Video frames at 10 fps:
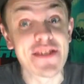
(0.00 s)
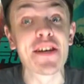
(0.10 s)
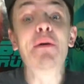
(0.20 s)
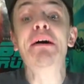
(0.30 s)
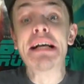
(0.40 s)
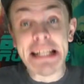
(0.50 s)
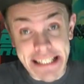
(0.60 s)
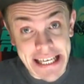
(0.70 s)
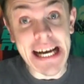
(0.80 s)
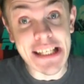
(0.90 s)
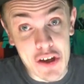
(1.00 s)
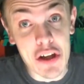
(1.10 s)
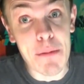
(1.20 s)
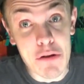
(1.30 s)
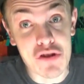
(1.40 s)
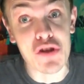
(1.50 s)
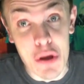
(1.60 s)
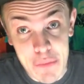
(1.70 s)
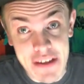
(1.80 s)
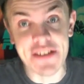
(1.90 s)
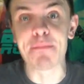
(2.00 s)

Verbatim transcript: so this guy's all about slowness.